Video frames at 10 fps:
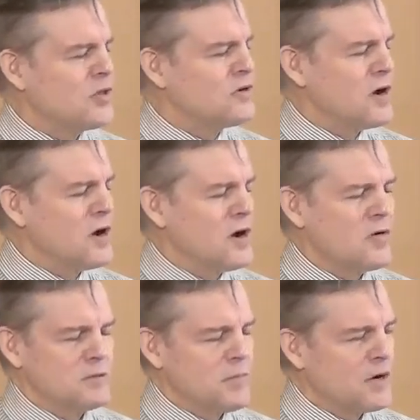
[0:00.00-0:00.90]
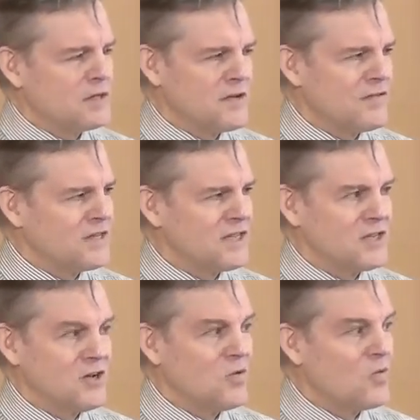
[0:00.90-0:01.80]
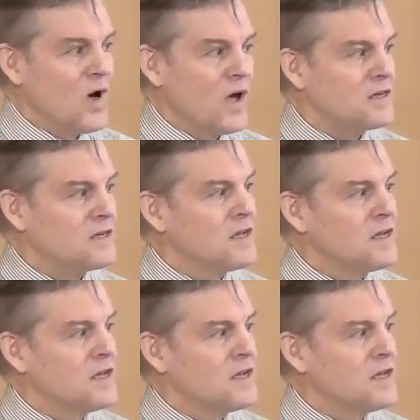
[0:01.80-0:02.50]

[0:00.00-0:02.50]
there are always parts of us that don't want